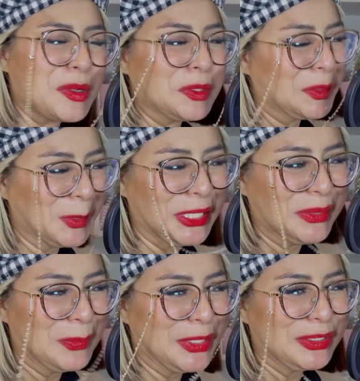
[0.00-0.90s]
agree
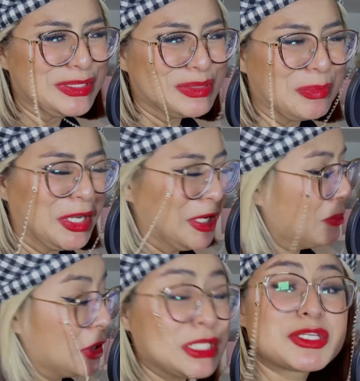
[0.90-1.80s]
with this opinion.
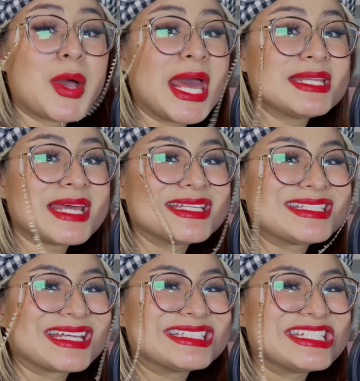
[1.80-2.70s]
But let's go ahead and
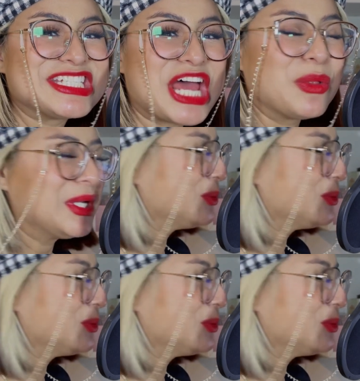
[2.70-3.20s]
dissect it, shall we?